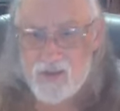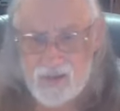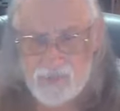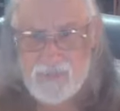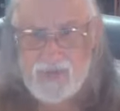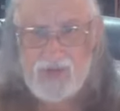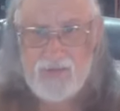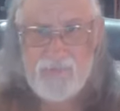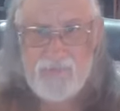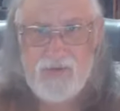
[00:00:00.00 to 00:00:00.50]

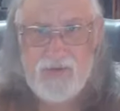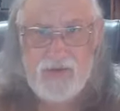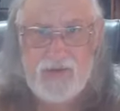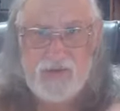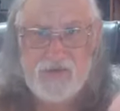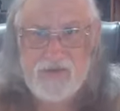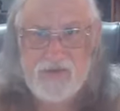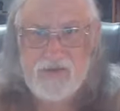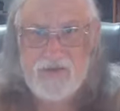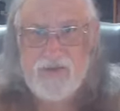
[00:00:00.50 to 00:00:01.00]
and maybe
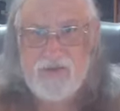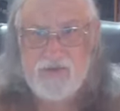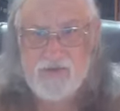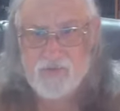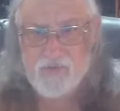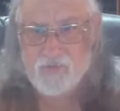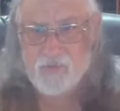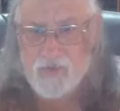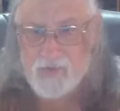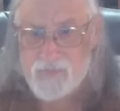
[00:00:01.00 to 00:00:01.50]
in, in
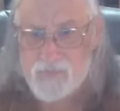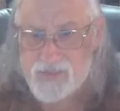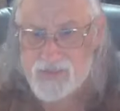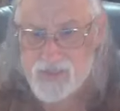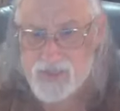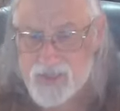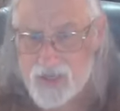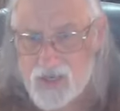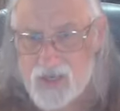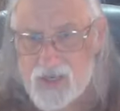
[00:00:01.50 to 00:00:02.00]
the room
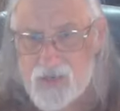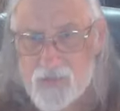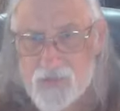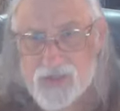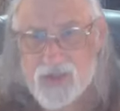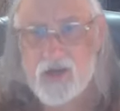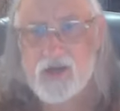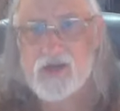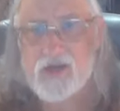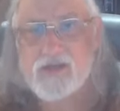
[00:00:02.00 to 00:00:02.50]
today
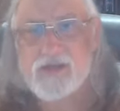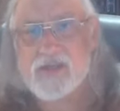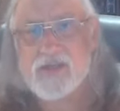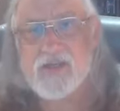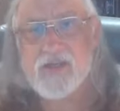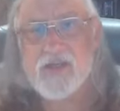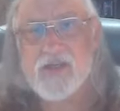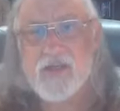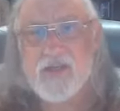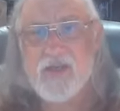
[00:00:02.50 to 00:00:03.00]
with
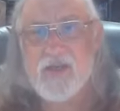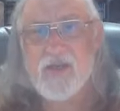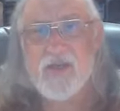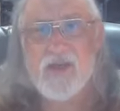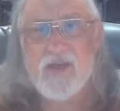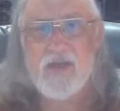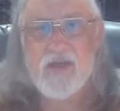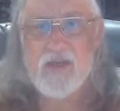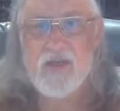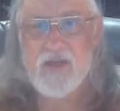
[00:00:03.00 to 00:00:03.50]
us,
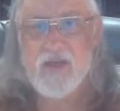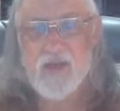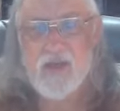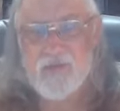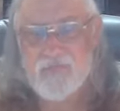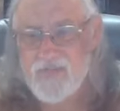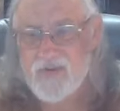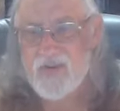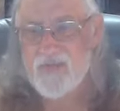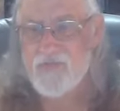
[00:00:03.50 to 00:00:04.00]

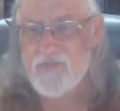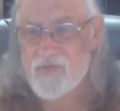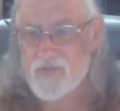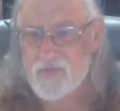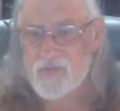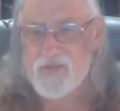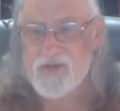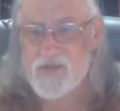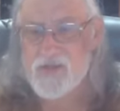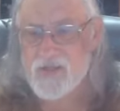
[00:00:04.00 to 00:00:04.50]
have never
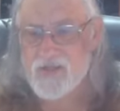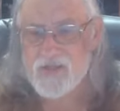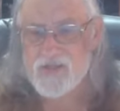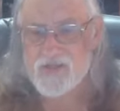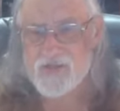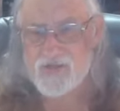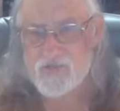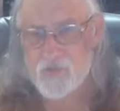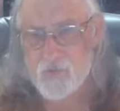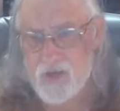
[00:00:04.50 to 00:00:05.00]
really
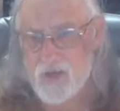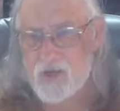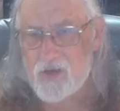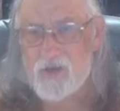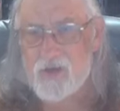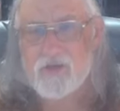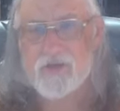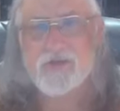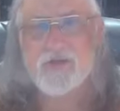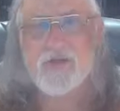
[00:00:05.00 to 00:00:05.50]

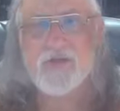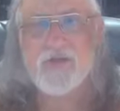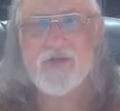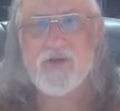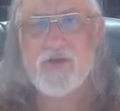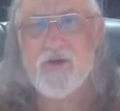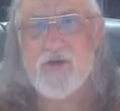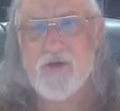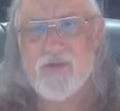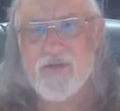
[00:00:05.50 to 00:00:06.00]
dwelled
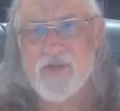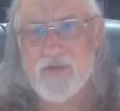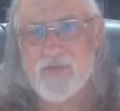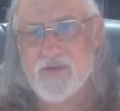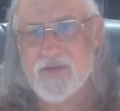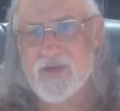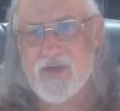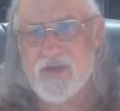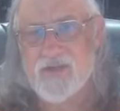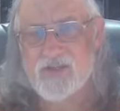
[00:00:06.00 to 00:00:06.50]
on their
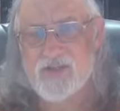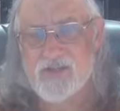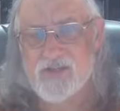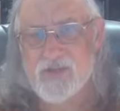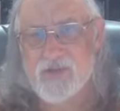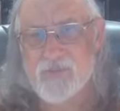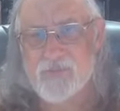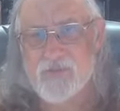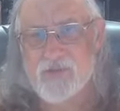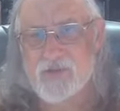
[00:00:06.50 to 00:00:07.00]

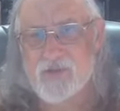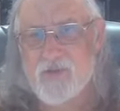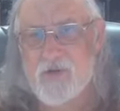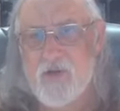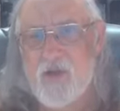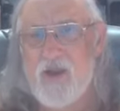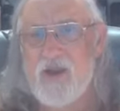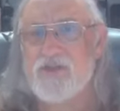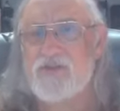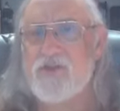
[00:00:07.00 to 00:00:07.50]
relationship with
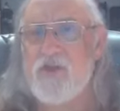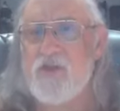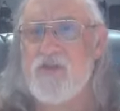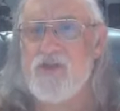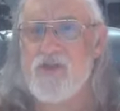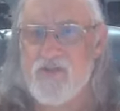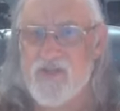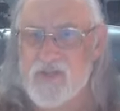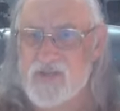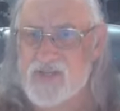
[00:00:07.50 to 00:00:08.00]
Christ,
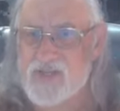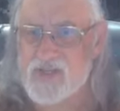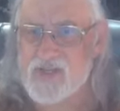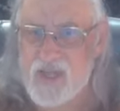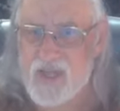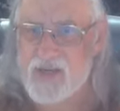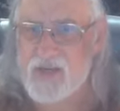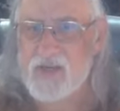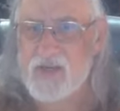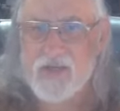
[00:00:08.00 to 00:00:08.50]
although they
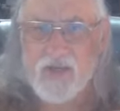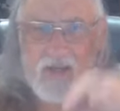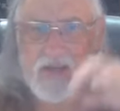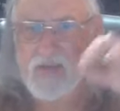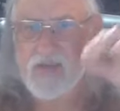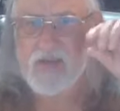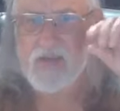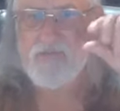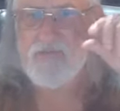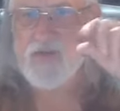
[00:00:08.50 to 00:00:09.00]
said it
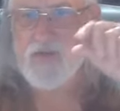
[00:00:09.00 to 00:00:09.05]
in a